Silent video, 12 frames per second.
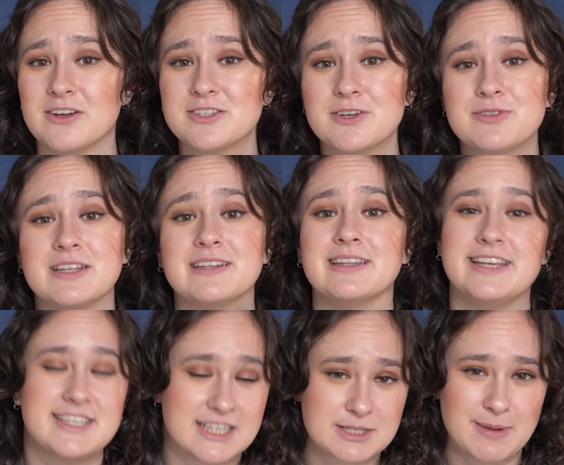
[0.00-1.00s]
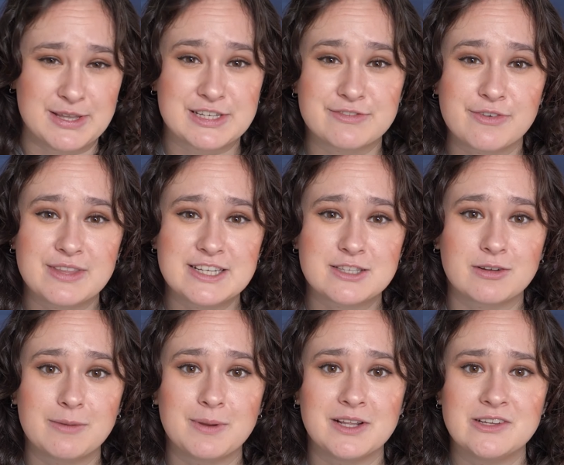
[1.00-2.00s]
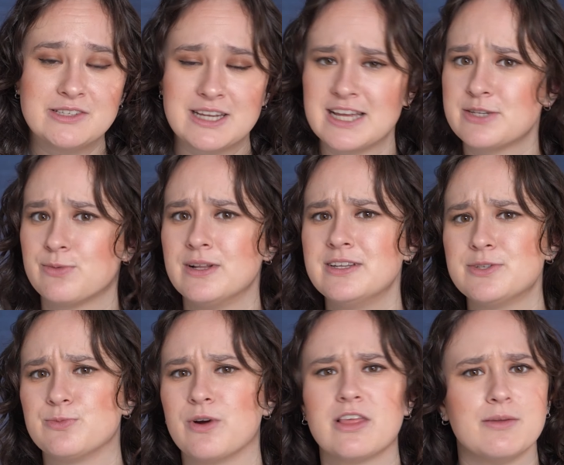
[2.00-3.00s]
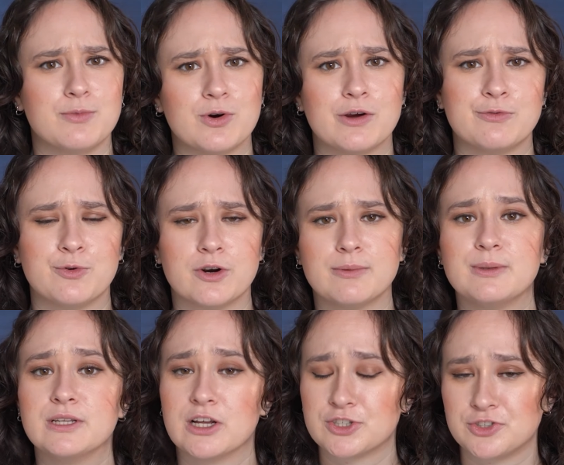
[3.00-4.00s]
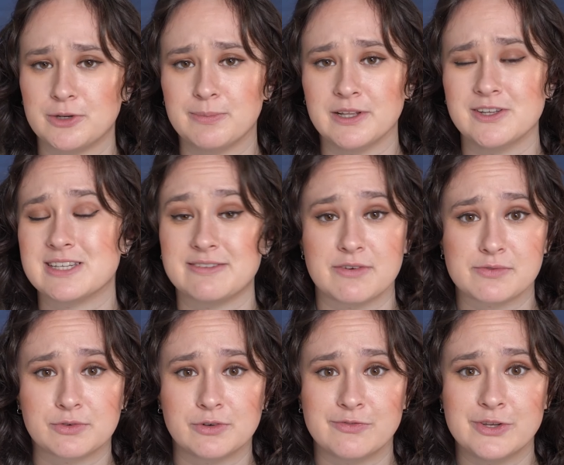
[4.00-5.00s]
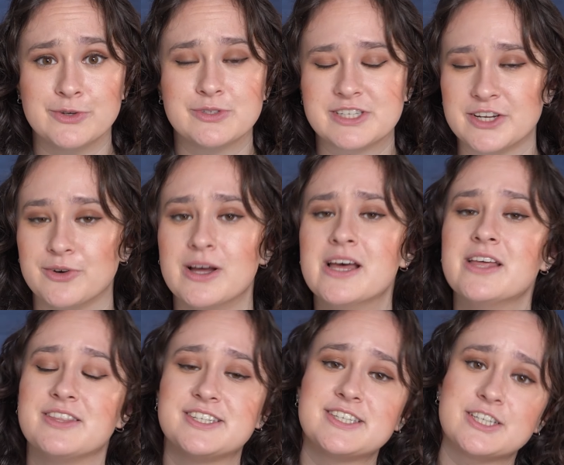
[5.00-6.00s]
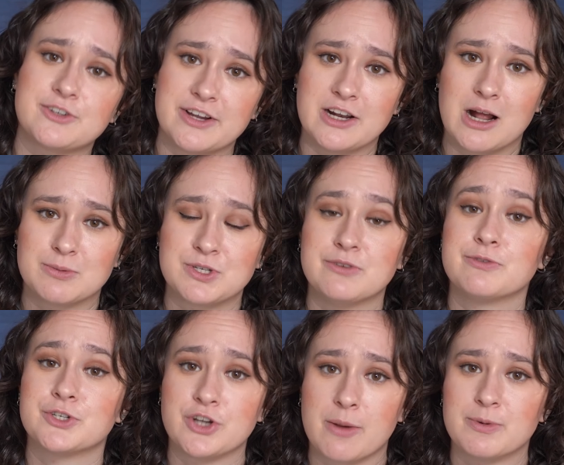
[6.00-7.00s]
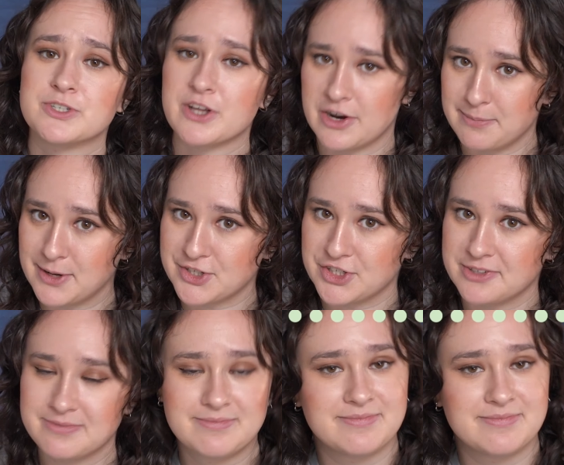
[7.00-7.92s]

also the least expensive of these three pillows, as well as one of the more affordable luxury pillows I've ever reviewed, so this is a great option for shoppers on a budget.